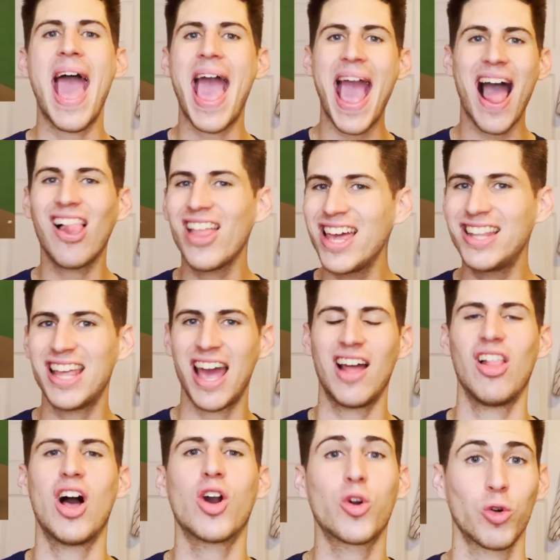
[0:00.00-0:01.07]
Elly De
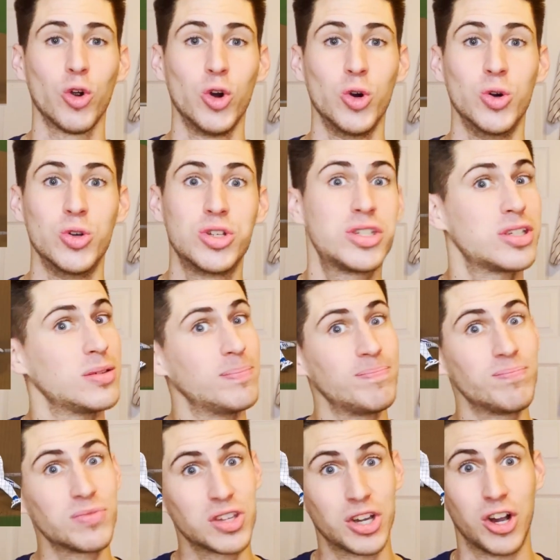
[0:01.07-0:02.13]
La Cruz,
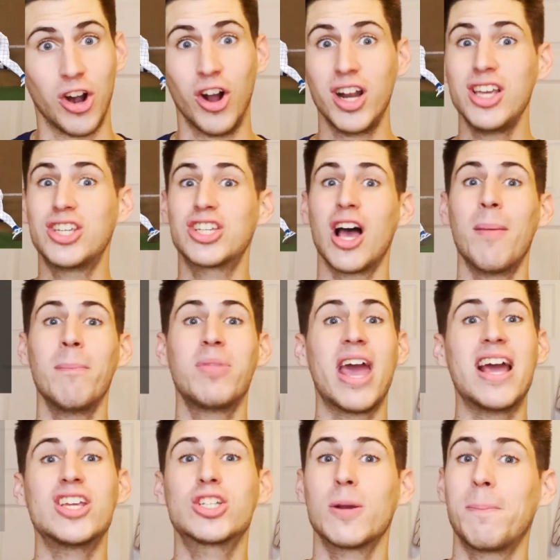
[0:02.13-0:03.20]
could he
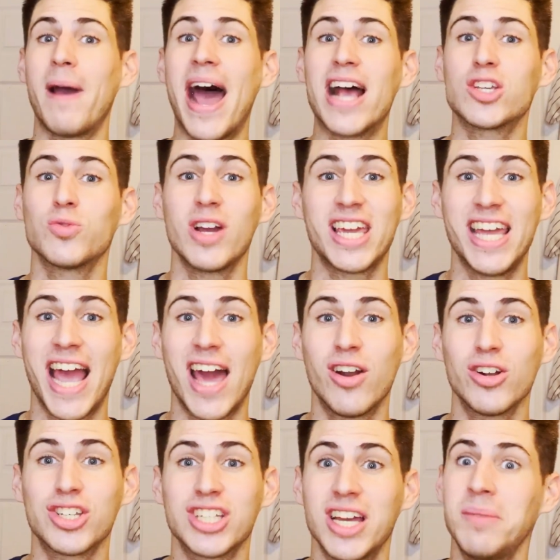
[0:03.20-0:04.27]
someday surpass Ricky
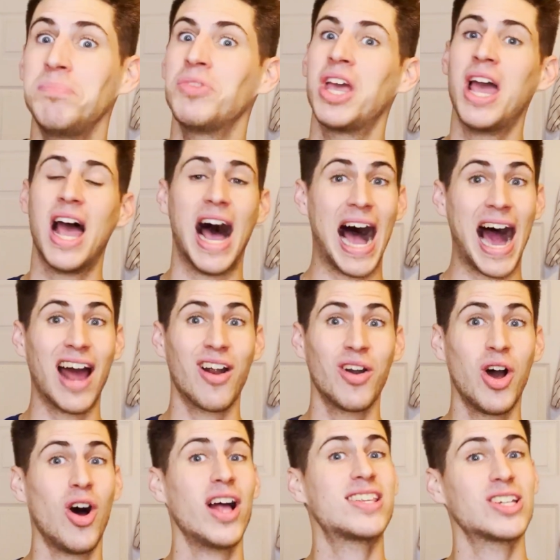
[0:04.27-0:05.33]
Henderson? I don't
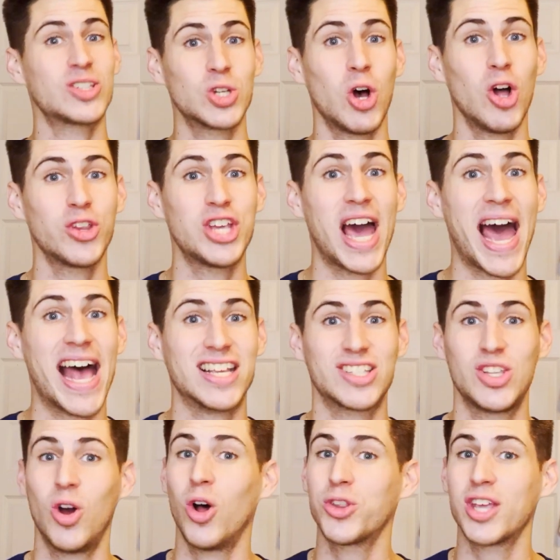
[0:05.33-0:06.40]
know. It's a tall task.
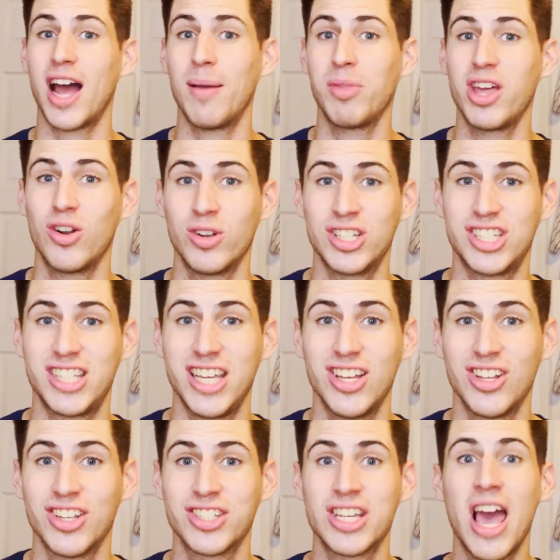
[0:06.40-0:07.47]
The all-time leader in
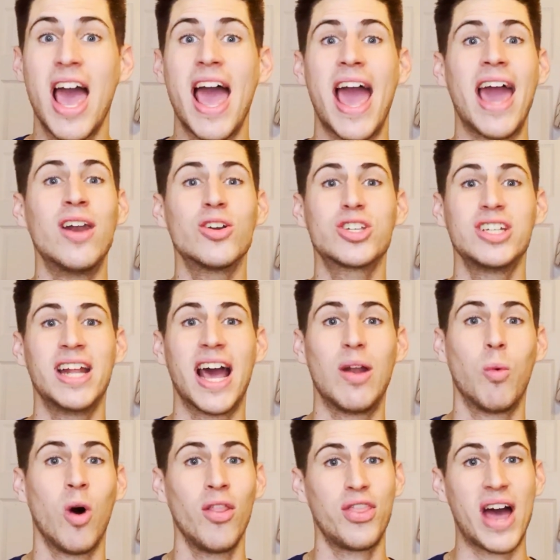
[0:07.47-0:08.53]
steals, Henderson, had
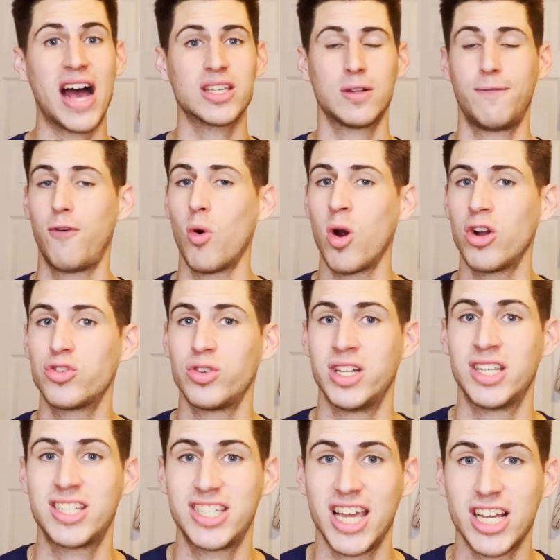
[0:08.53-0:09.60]

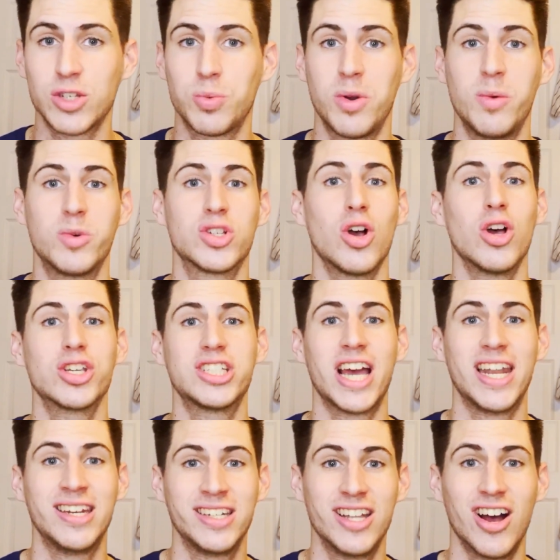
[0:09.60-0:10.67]
1,406 when it was all
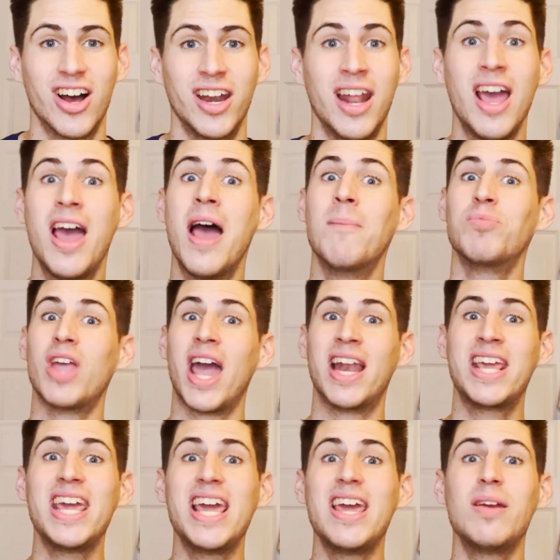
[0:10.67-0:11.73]
said and done, and
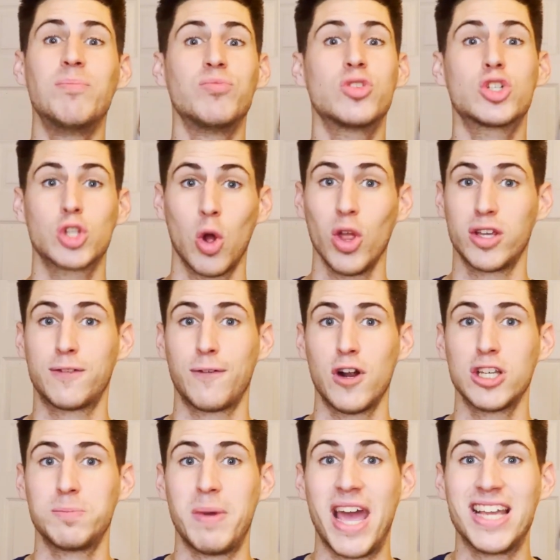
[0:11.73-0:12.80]
he stole his
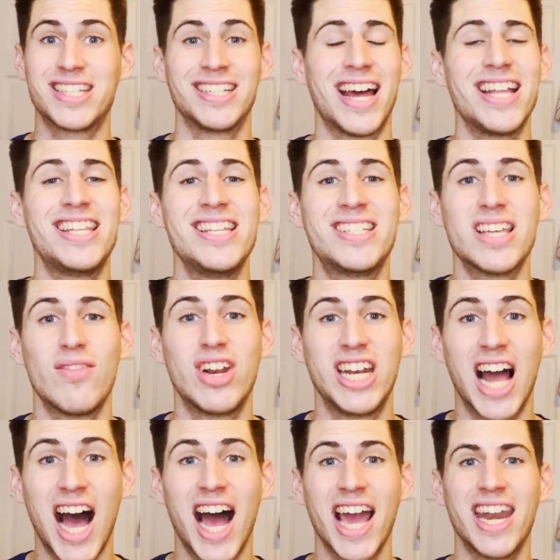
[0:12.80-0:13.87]
first base in
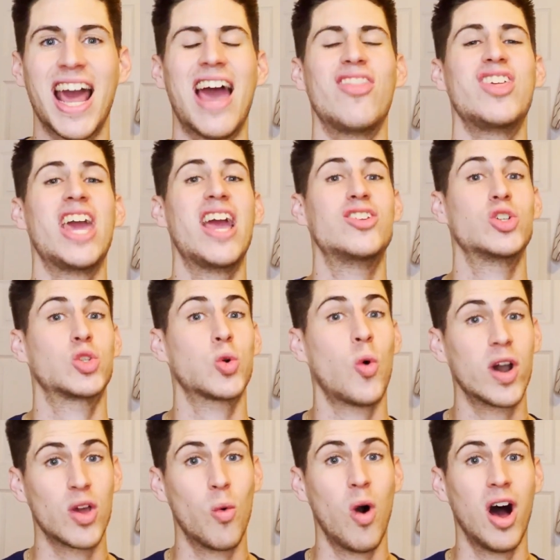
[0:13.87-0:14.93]
1979 at the age of
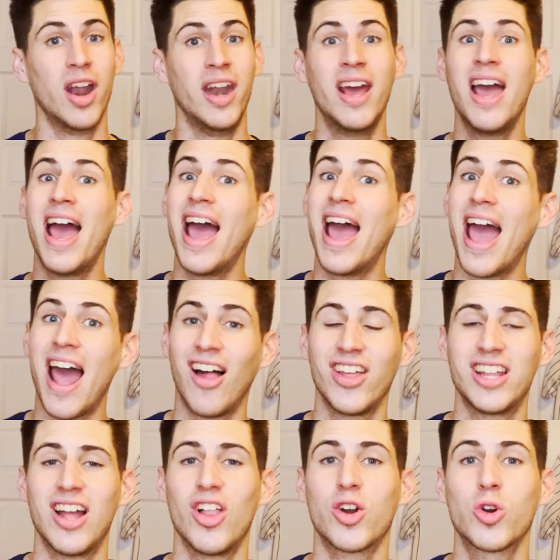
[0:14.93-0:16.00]
21. Elly
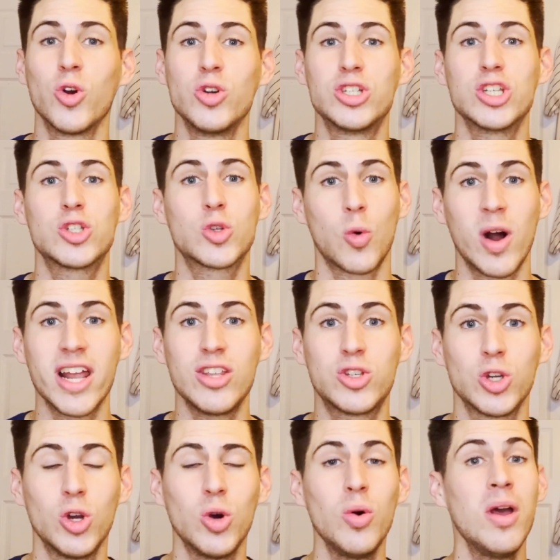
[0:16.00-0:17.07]
De La Cruz is
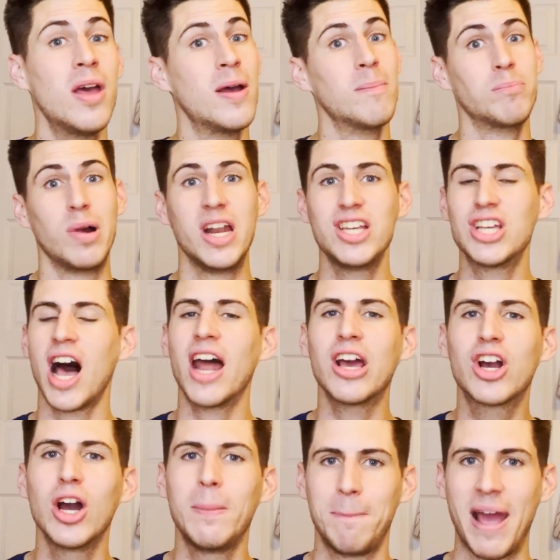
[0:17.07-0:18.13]
22, but he's on a
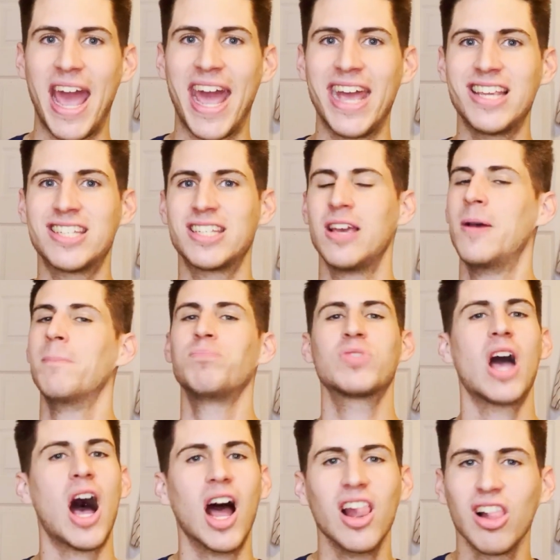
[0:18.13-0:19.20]
good pace.
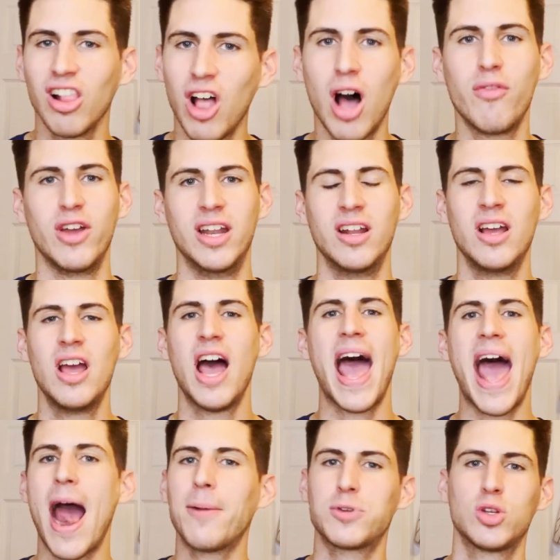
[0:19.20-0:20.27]
I love it.
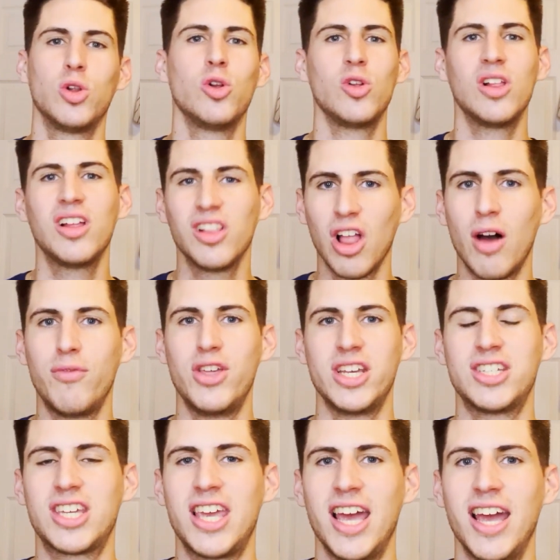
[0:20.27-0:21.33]
Absolutely love
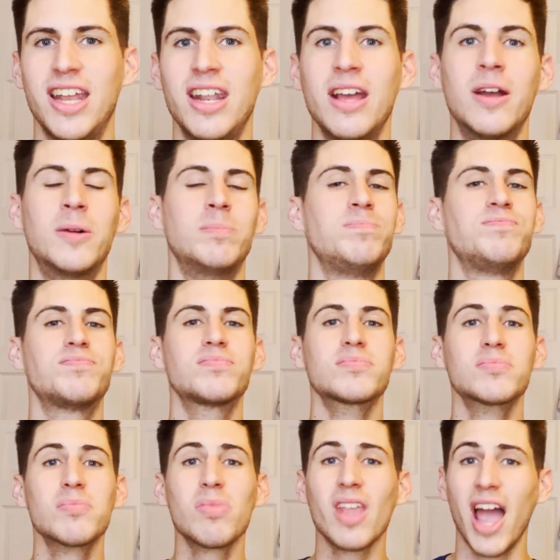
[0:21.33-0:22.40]
this kid.
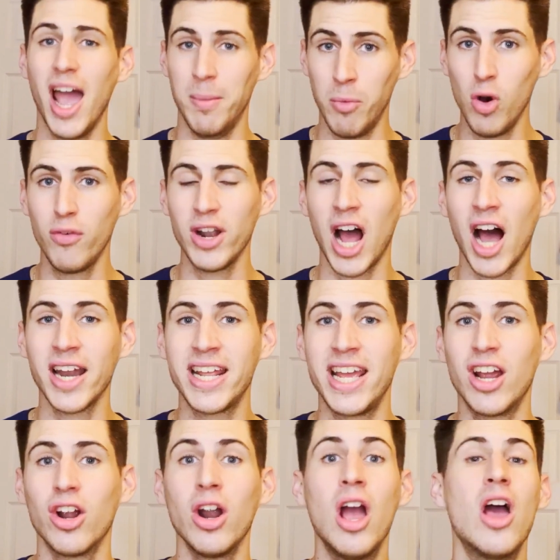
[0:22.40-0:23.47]
And moving on
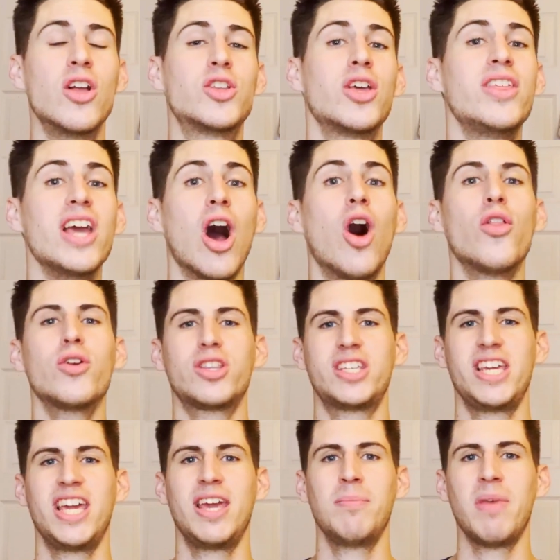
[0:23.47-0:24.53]
here to the other
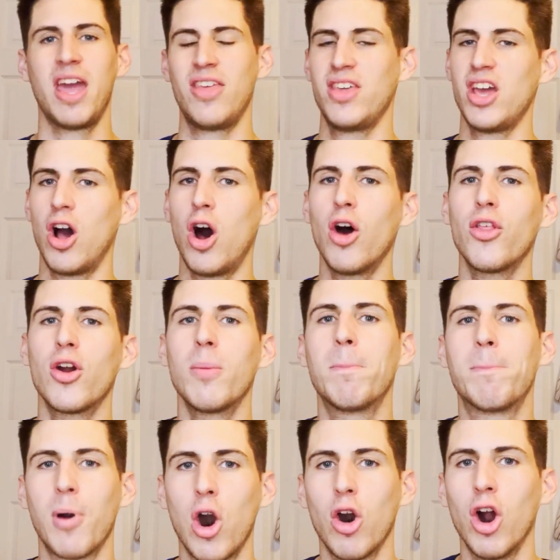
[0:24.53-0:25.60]
team in the other
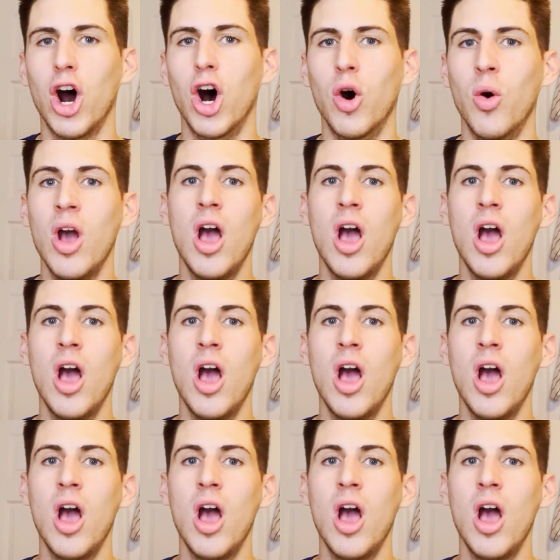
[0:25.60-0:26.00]
borough